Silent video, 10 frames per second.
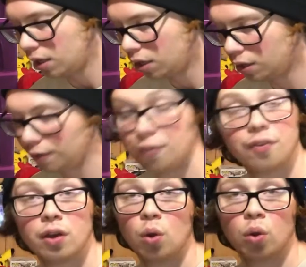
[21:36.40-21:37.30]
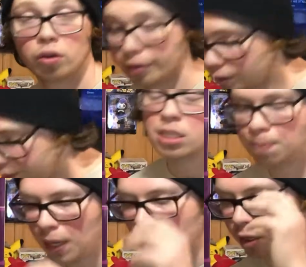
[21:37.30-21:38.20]
of horror. And
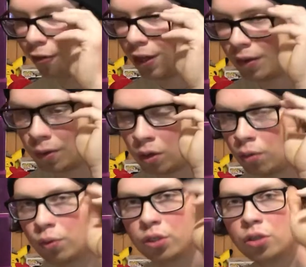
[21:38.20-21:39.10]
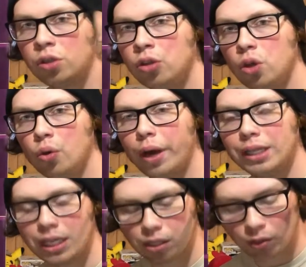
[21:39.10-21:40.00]
speaking of fan of horror, we're just going to do a
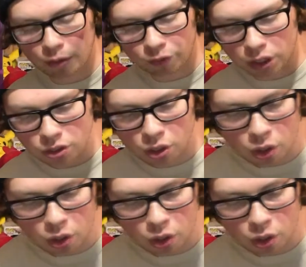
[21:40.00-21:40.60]
lightning round for these two.